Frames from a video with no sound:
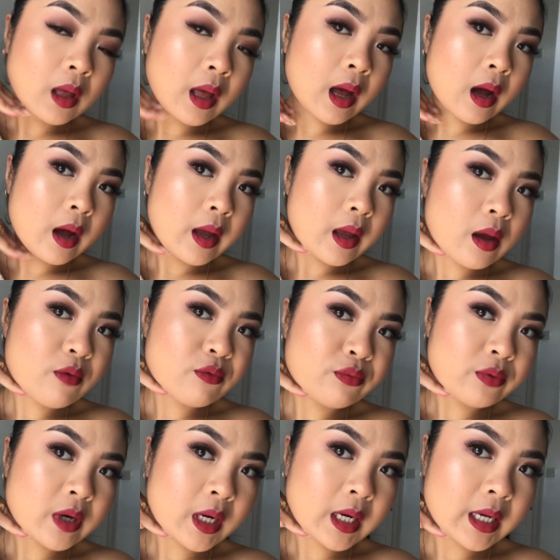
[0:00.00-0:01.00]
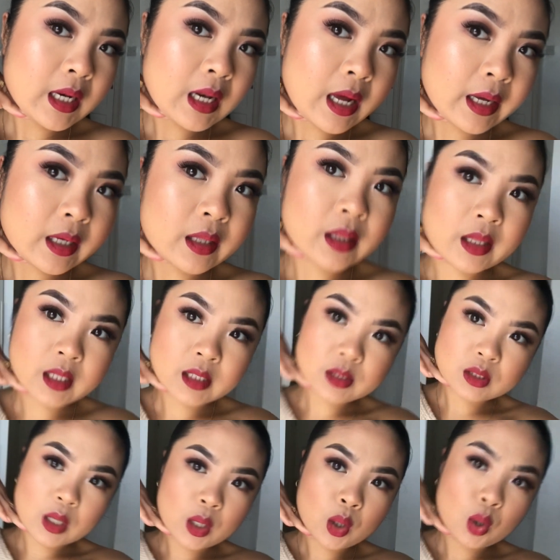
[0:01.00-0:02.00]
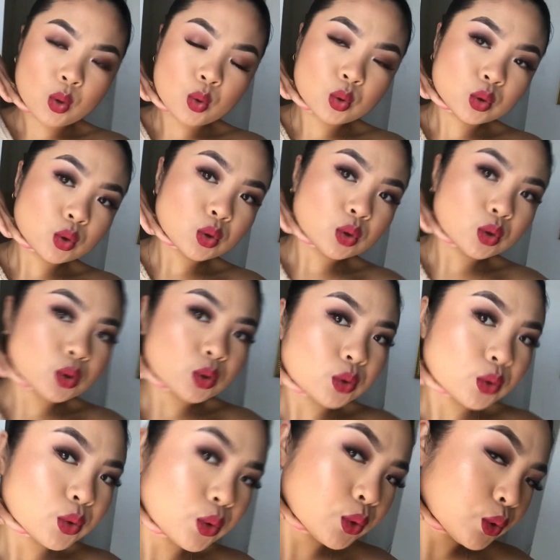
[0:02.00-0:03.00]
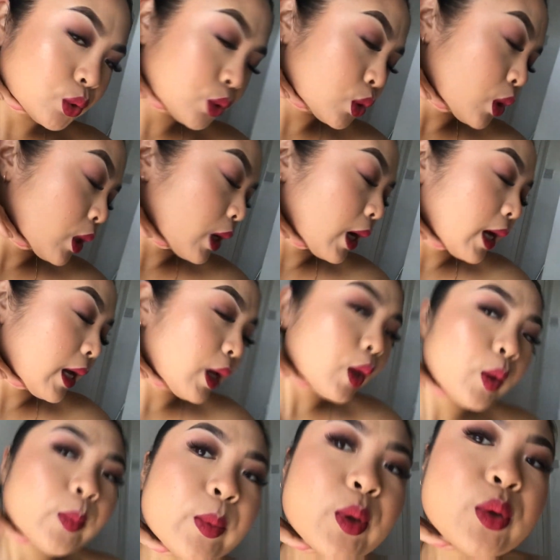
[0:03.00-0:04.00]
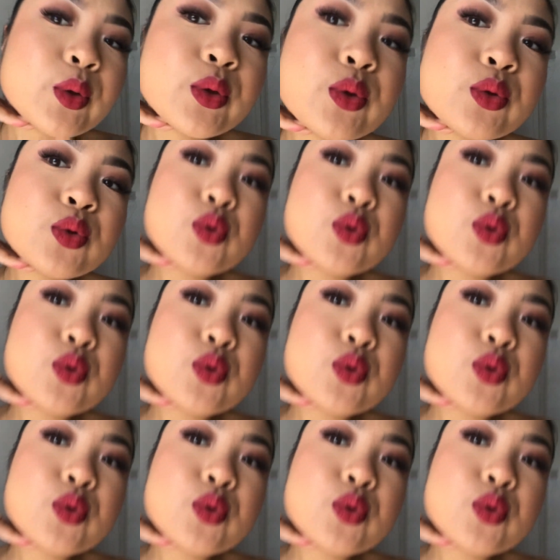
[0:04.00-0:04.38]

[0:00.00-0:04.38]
I really like this look. I hope you do